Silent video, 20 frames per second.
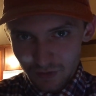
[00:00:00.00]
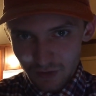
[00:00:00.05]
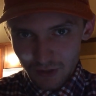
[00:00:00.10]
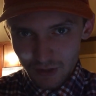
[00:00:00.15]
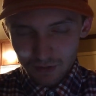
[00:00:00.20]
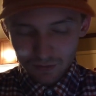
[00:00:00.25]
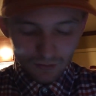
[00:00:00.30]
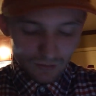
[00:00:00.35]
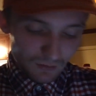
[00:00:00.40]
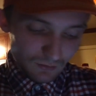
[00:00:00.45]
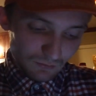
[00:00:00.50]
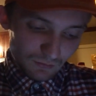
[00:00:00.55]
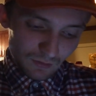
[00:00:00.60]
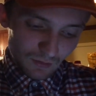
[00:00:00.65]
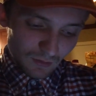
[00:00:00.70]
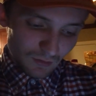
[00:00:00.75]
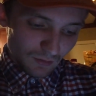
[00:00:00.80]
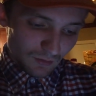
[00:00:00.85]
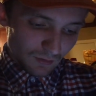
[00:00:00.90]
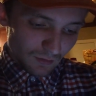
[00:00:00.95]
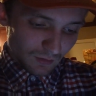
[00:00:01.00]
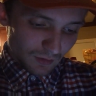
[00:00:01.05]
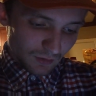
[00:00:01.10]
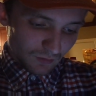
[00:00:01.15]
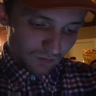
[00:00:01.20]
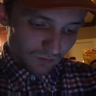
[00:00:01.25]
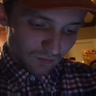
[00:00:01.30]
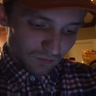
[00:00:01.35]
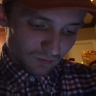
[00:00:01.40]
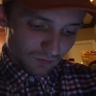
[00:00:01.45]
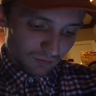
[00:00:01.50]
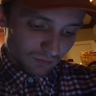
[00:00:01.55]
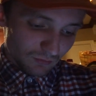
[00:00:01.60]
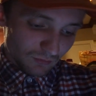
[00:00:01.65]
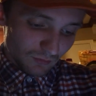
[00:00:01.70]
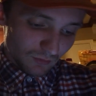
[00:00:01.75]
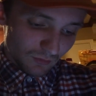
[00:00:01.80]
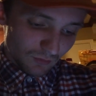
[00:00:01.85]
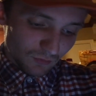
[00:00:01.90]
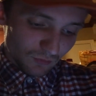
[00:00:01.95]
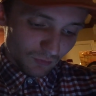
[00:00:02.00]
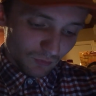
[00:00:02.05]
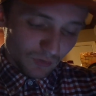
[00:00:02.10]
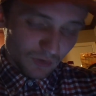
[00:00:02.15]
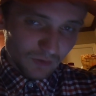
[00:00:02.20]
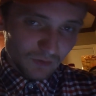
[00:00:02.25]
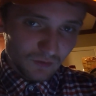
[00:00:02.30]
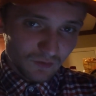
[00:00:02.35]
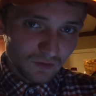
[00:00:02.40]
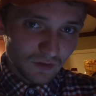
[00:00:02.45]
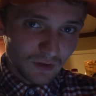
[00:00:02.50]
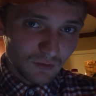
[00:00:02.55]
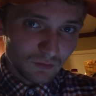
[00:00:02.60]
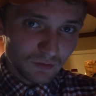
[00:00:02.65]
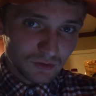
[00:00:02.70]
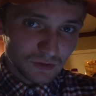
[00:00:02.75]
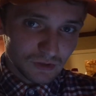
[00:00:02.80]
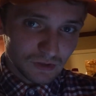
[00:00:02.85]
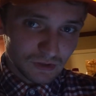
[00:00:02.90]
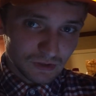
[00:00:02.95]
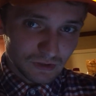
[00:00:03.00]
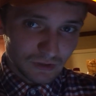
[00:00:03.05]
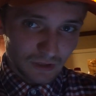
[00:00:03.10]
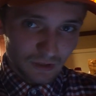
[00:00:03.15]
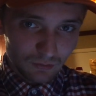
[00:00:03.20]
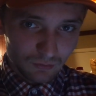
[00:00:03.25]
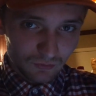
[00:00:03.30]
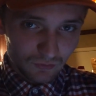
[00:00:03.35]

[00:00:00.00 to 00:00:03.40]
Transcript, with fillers: with the alien? Because there was a weird scene where he